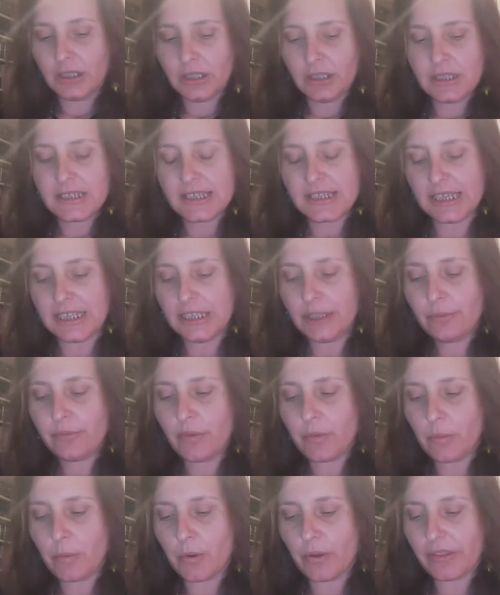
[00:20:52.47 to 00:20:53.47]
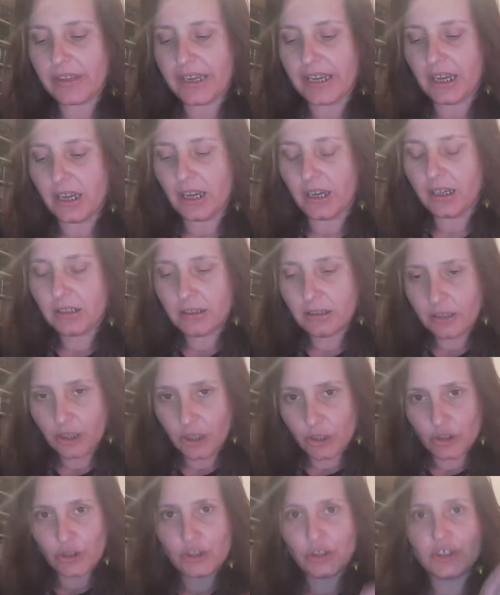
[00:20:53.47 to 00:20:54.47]
see them for what they are,
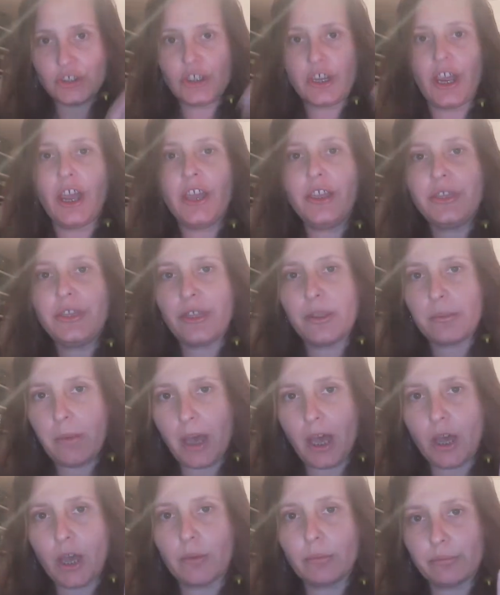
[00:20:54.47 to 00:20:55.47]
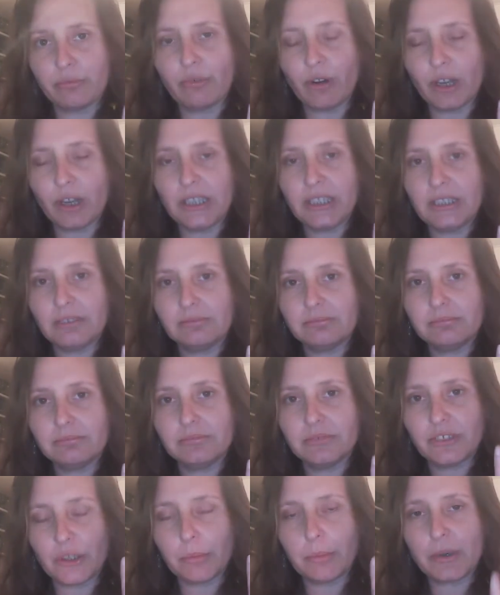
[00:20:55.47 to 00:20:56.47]
turn them upright.
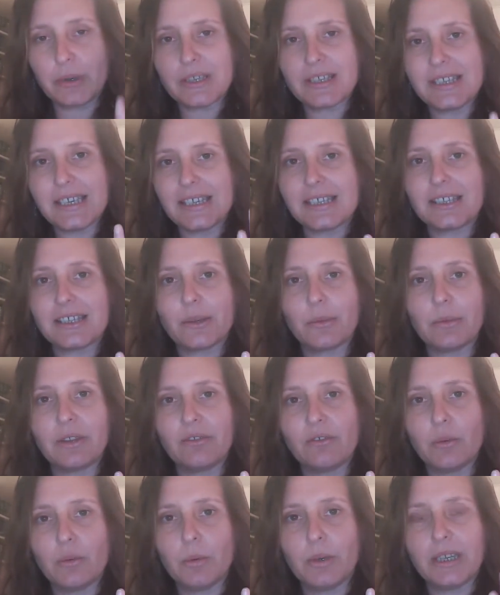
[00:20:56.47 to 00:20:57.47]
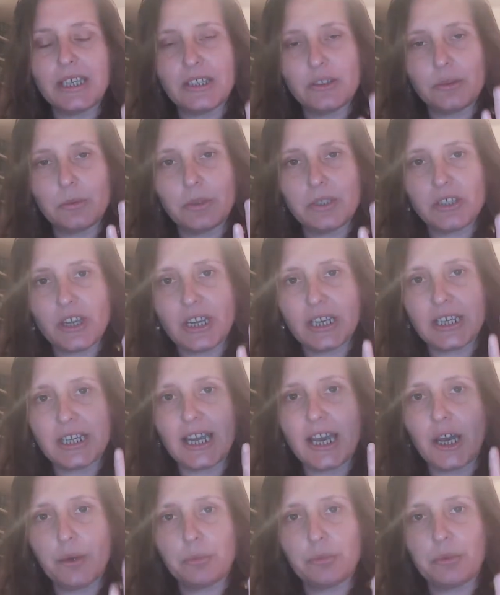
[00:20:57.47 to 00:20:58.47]
So, by seeing something for what it is, we turn it
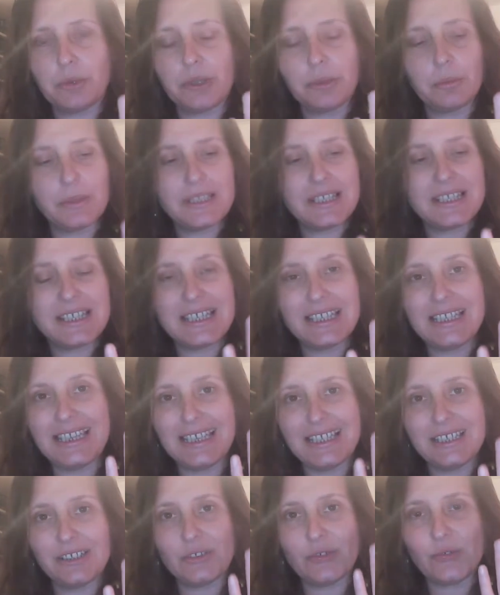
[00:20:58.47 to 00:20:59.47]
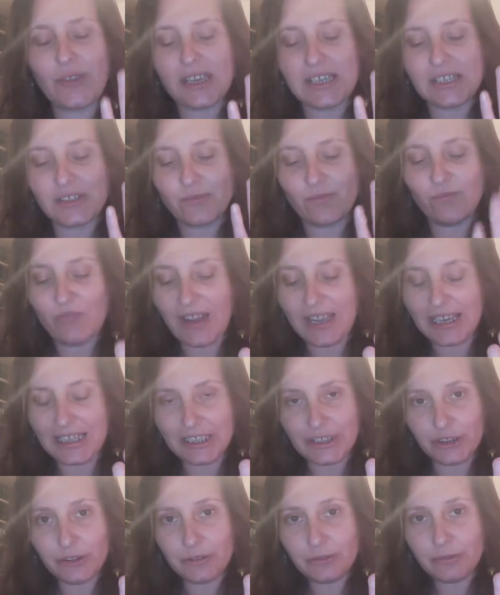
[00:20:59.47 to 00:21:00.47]
upright, we see its face
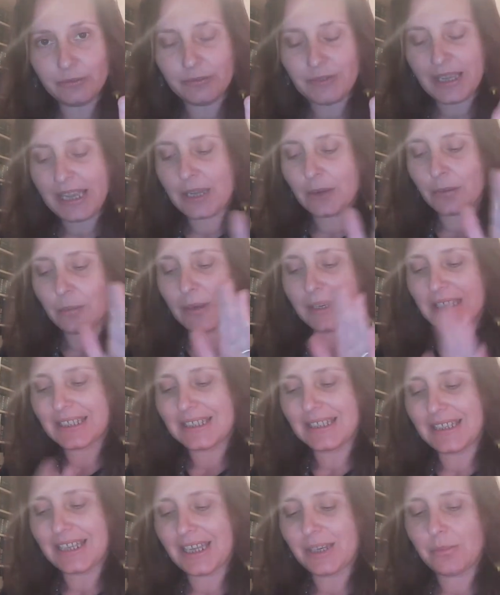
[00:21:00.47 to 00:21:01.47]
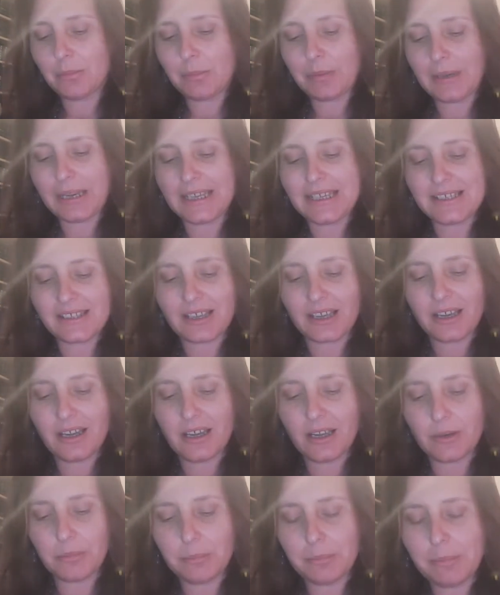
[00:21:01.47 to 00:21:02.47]
value. We can then place the
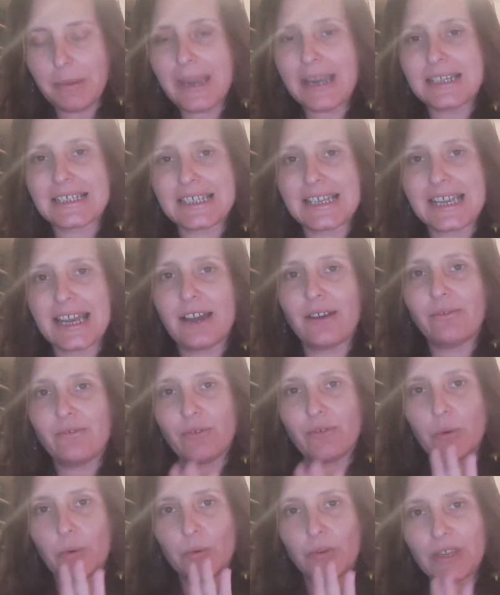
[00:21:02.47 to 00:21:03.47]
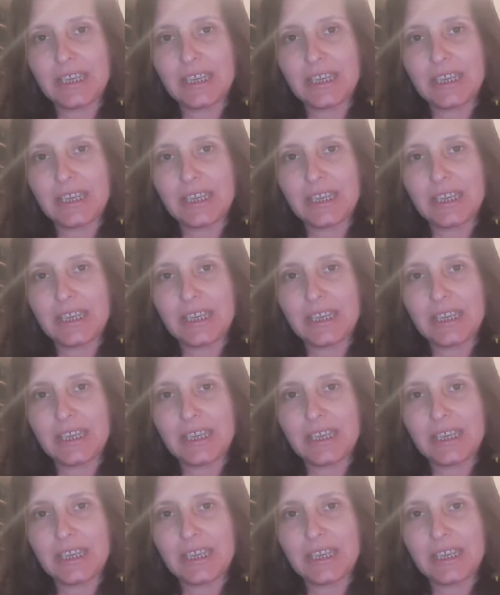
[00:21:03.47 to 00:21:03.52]
card back down for the